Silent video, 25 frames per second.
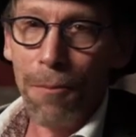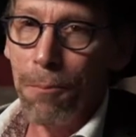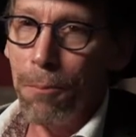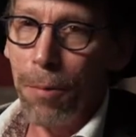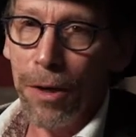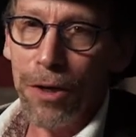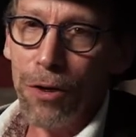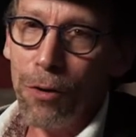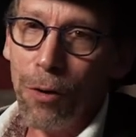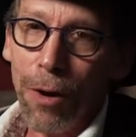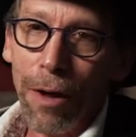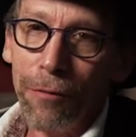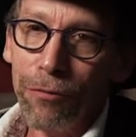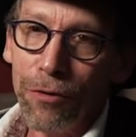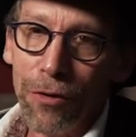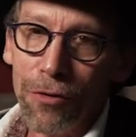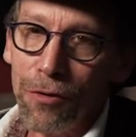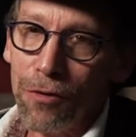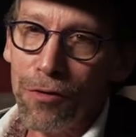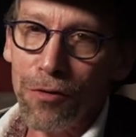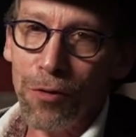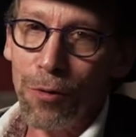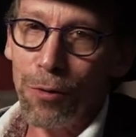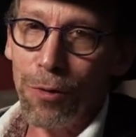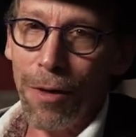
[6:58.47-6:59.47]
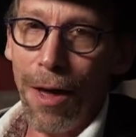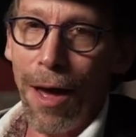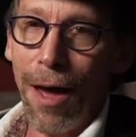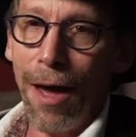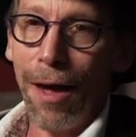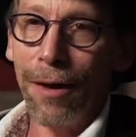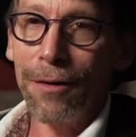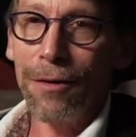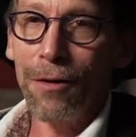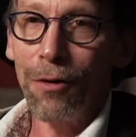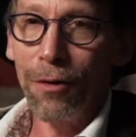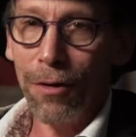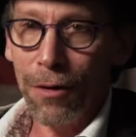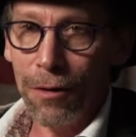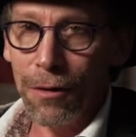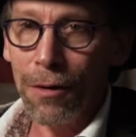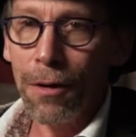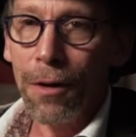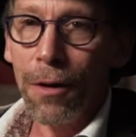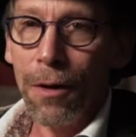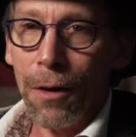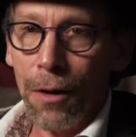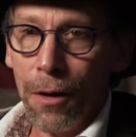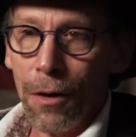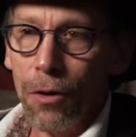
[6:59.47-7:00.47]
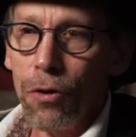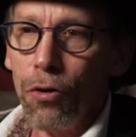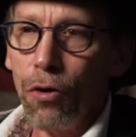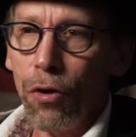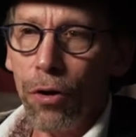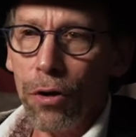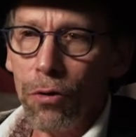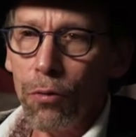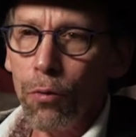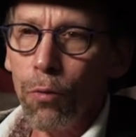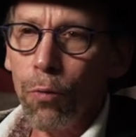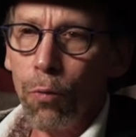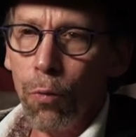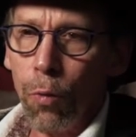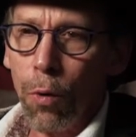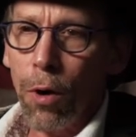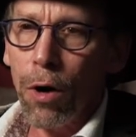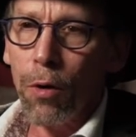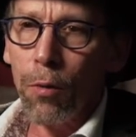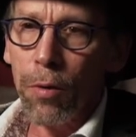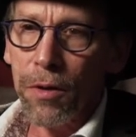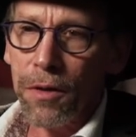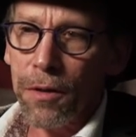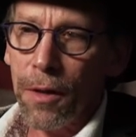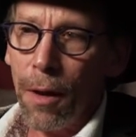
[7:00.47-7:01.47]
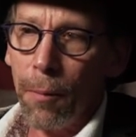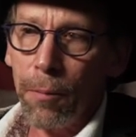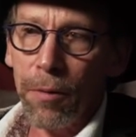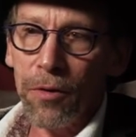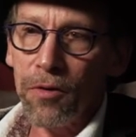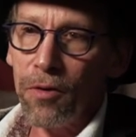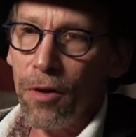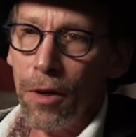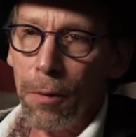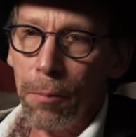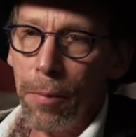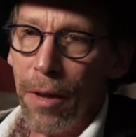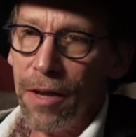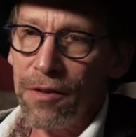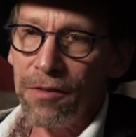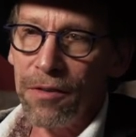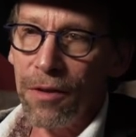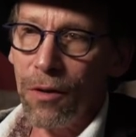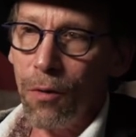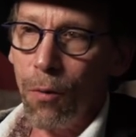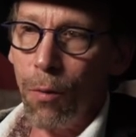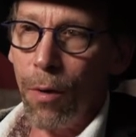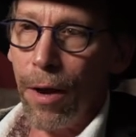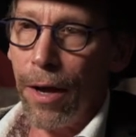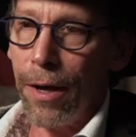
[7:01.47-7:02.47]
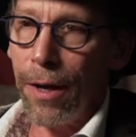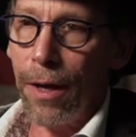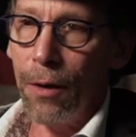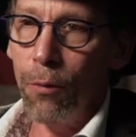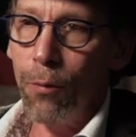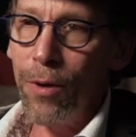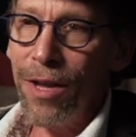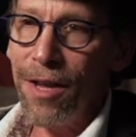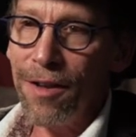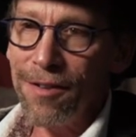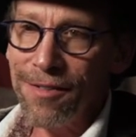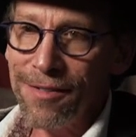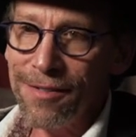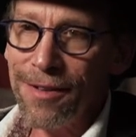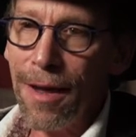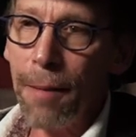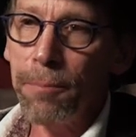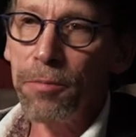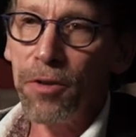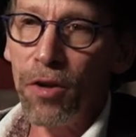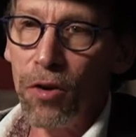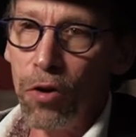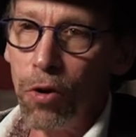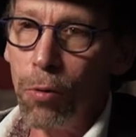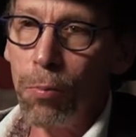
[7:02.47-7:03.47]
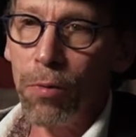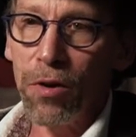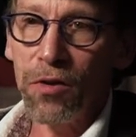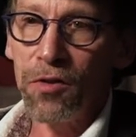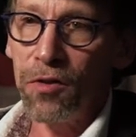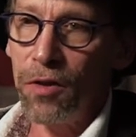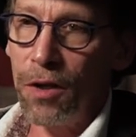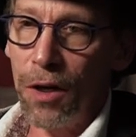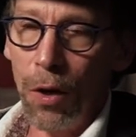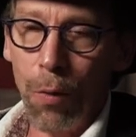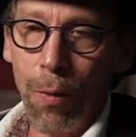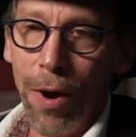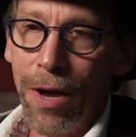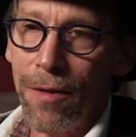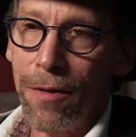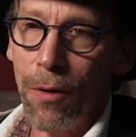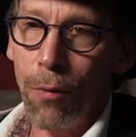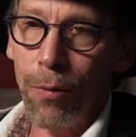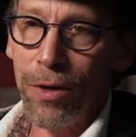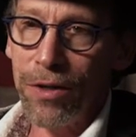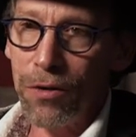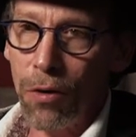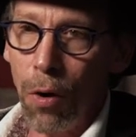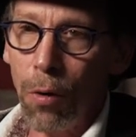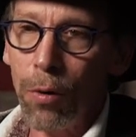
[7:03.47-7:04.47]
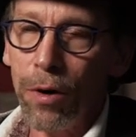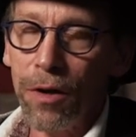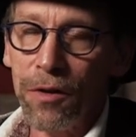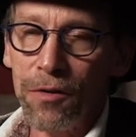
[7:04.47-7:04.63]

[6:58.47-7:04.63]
But you don't have to just do that. You can work with numbers in a basic way, and we accept innumeracy in a way that we don't